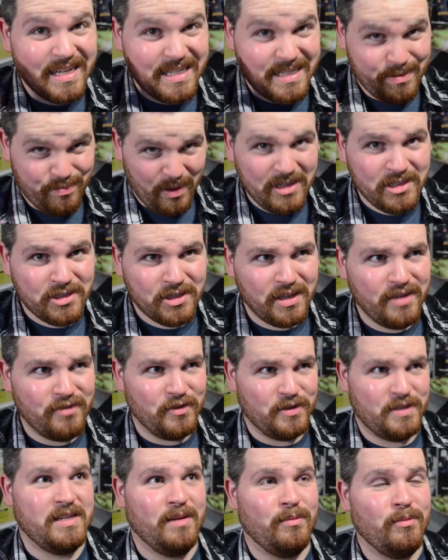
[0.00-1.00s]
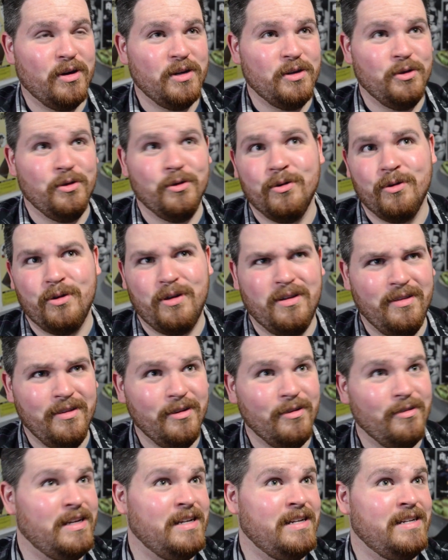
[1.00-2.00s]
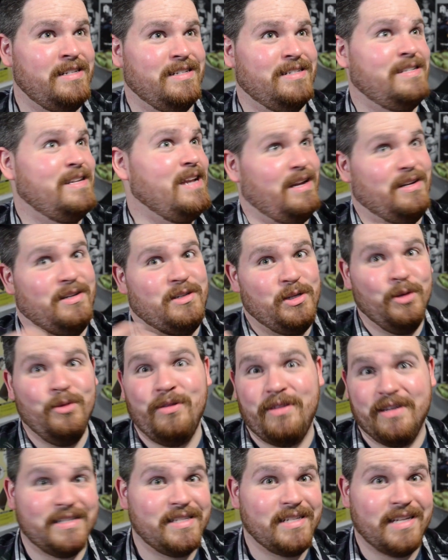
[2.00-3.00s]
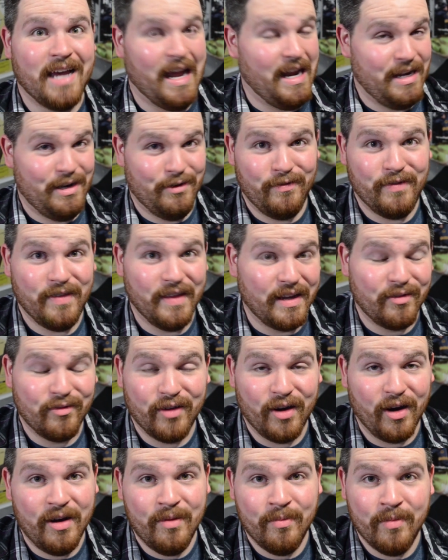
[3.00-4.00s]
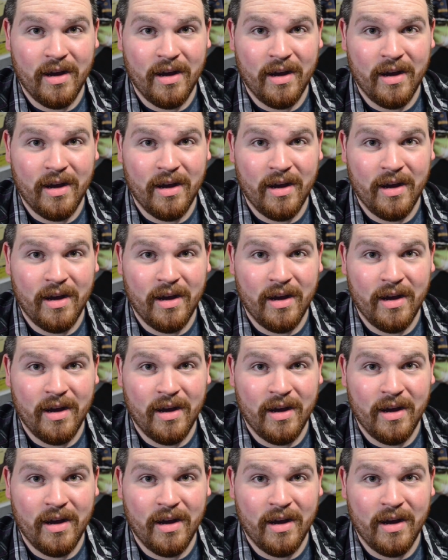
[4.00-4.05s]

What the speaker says: especially for someone who clearly does not do this kind of thing very